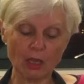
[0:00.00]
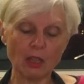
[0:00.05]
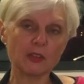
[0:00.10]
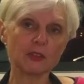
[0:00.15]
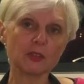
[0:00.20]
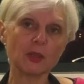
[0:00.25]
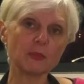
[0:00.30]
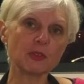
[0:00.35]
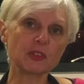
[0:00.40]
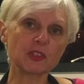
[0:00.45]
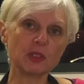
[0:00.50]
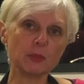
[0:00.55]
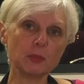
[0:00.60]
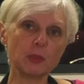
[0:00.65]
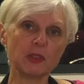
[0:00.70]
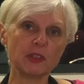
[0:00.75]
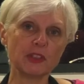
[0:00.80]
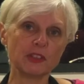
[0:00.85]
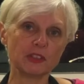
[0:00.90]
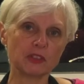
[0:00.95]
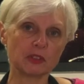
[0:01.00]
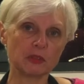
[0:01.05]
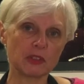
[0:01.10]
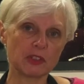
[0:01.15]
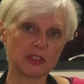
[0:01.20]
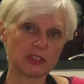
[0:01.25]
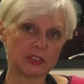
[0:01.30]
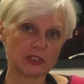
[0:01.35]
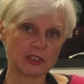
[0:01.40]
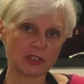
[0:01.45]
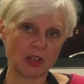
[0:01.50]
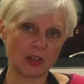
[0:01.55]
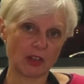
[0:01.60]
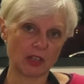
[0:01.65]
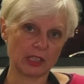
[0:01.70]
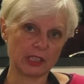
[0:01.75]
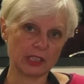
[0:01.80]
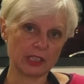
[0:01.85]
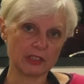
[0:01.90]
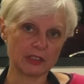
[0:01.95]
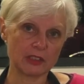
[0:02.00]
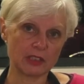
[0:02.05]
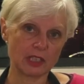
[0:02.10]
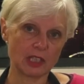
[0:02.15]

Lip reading: So I'm just going to put this to the side,